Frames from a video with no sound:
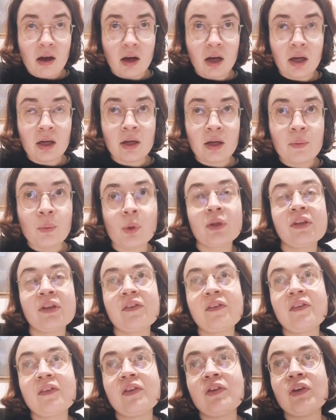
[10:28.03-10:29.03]
I
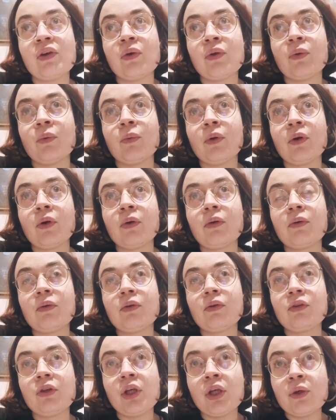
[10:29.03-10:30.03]
want to
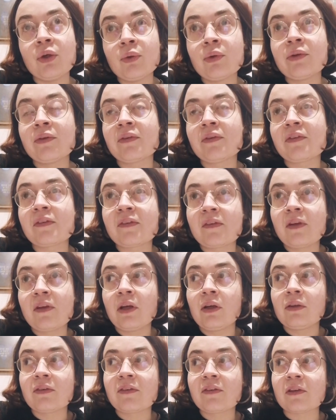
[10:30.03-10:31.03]
use
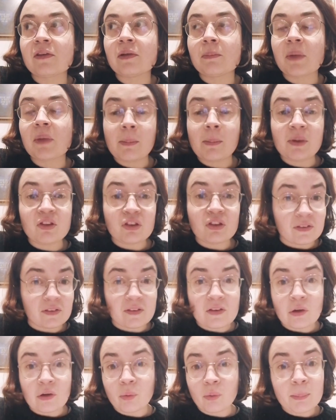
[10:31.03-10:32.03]
some
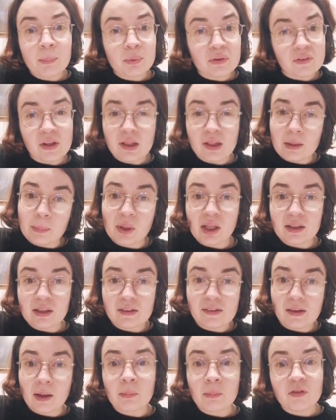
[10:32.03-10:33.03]
images to represent the
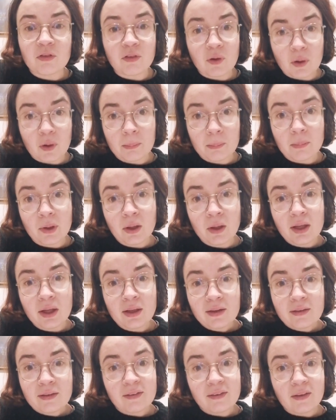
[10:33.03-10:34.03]
place I'm from.
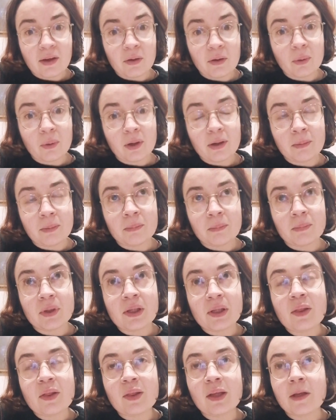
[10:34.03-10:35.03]
So I'm
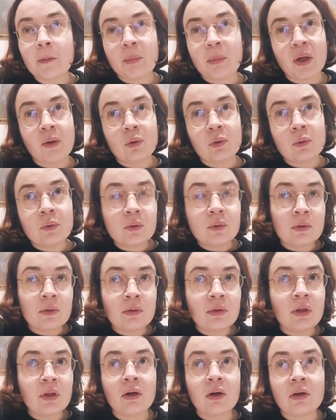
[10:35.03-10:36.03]
going to think about
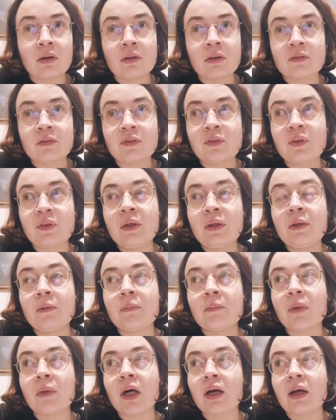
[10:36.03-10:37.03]
all of
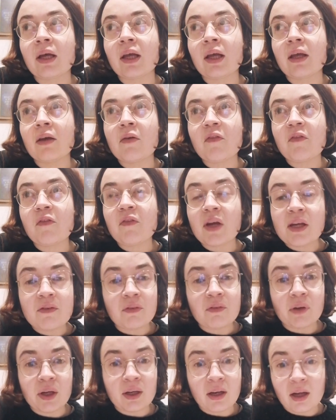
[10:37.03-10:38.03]
my
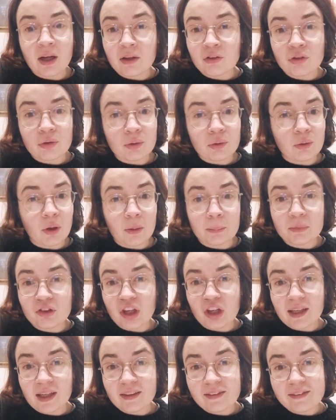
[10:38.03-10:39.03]
favourite natural
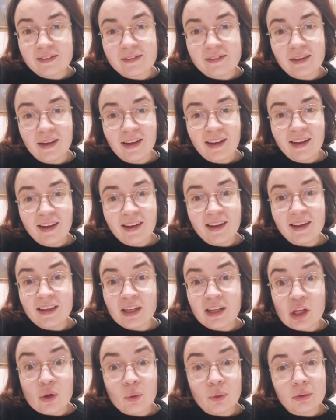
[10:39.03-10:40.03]
objects
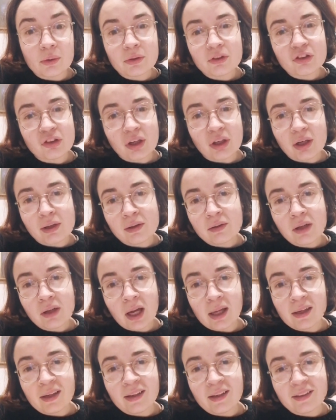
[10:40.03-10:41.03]
in Yorkshire,
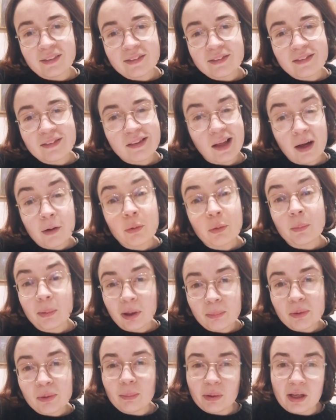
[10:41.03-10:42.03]
and that would
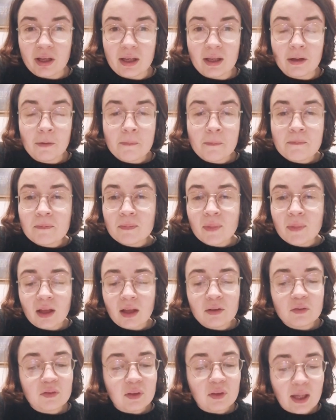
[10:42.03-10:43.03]
probably be
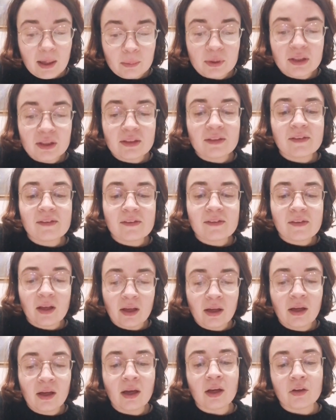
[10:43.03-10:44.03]
flowers
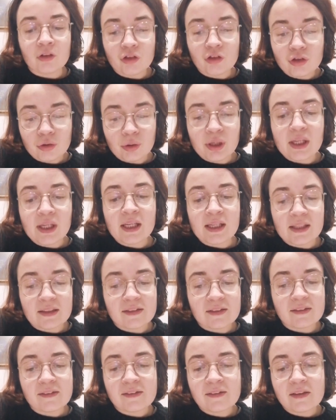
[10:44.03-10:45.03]
and
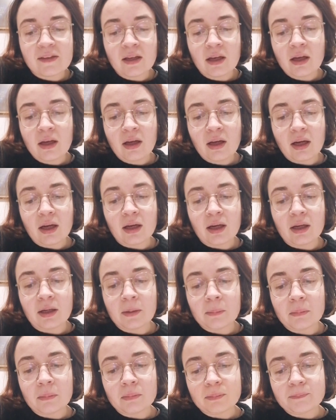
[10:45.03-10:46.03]
trees,
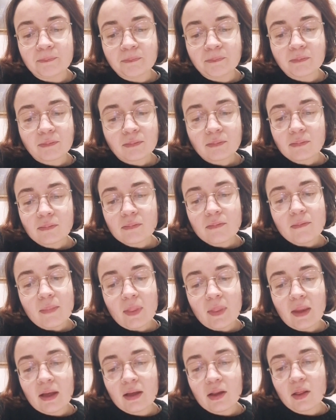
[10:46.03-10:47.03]

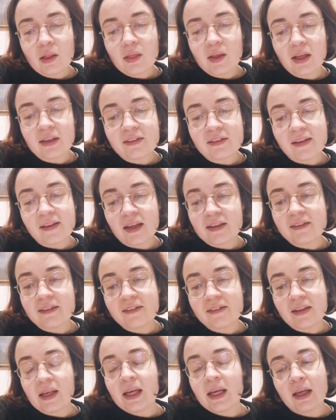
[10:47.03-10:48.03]
things that I
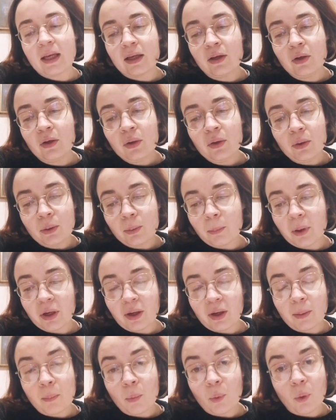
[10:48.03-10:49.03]
see when
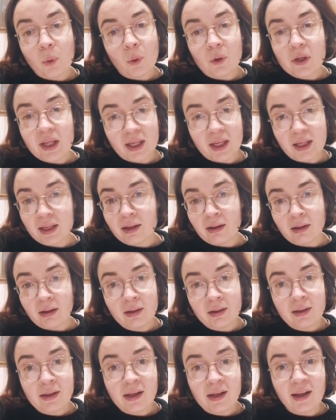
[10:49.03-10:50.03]
I'm walking,
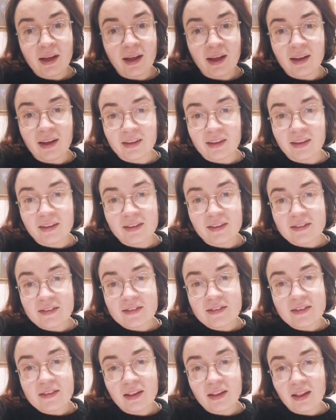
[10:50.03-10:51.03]
and
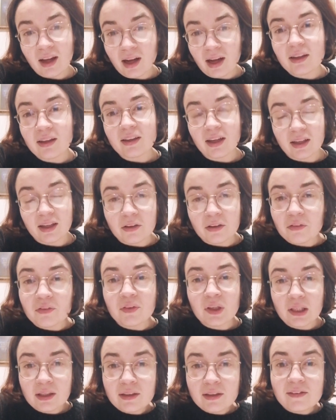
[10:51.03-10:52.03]
that kind of
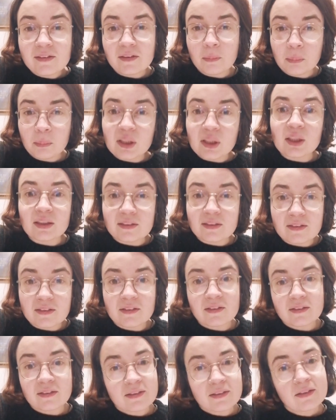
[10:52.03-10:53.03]

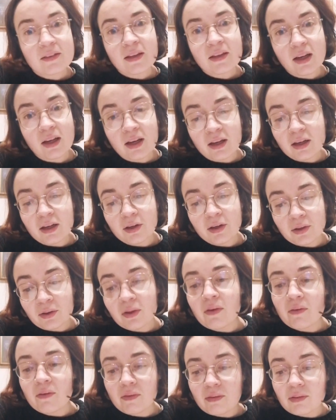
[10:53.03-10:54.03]
symbolises
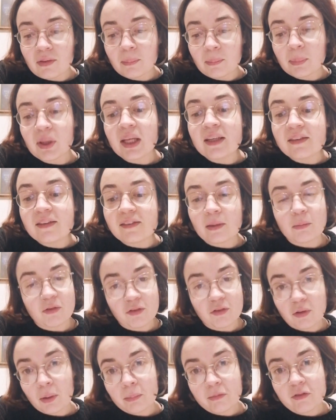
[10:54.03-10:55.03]
the place I'm
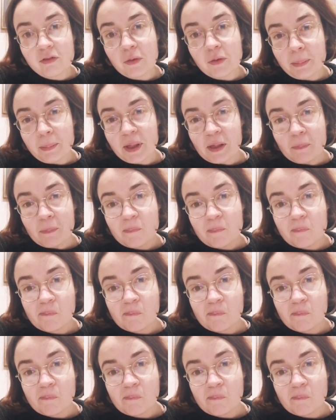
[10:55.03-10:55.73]
from for me.